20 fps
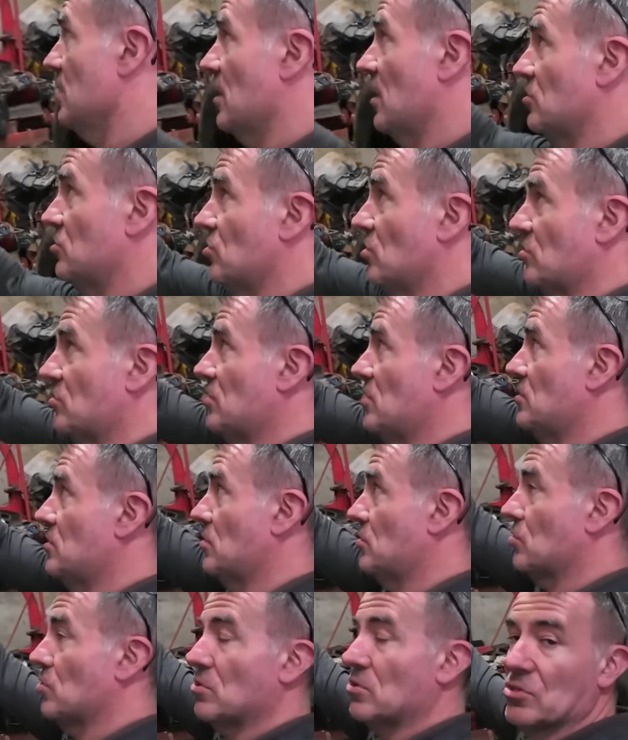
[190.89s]
I just need to
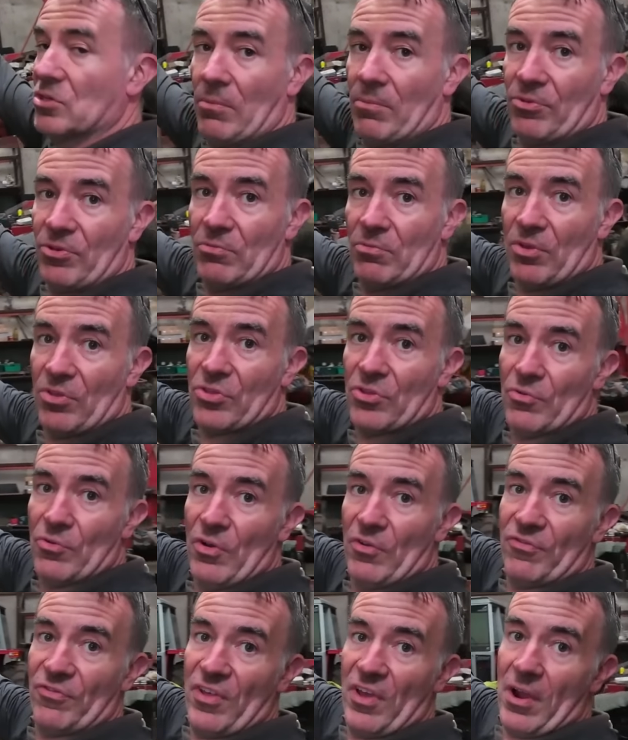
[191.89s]
do something with the
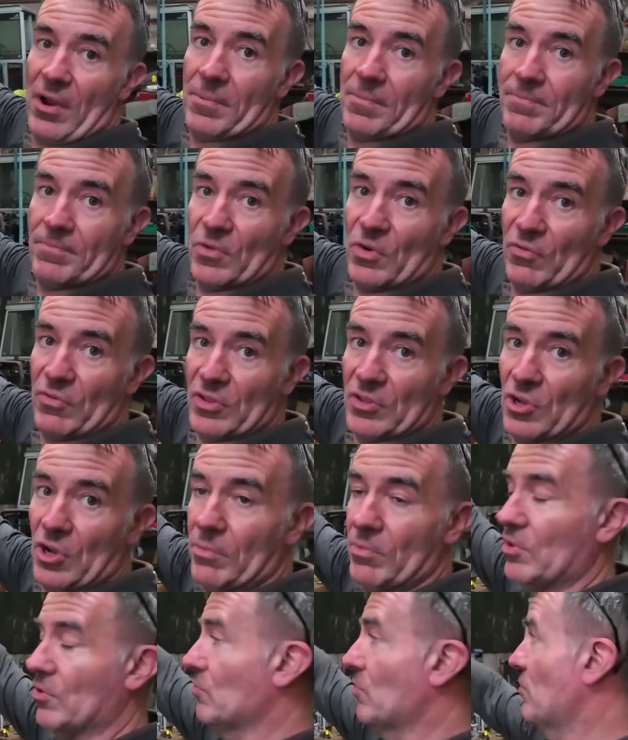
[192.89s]
roof there, over the
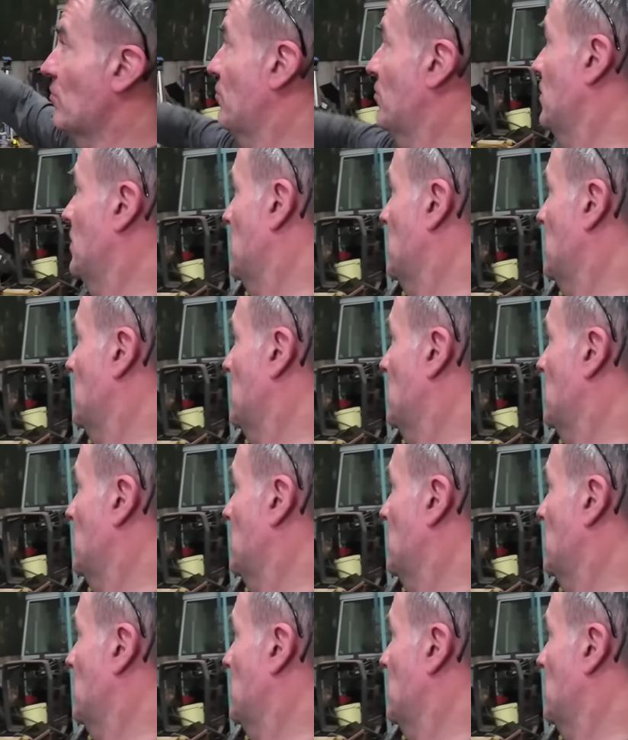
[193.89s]
top of the roof.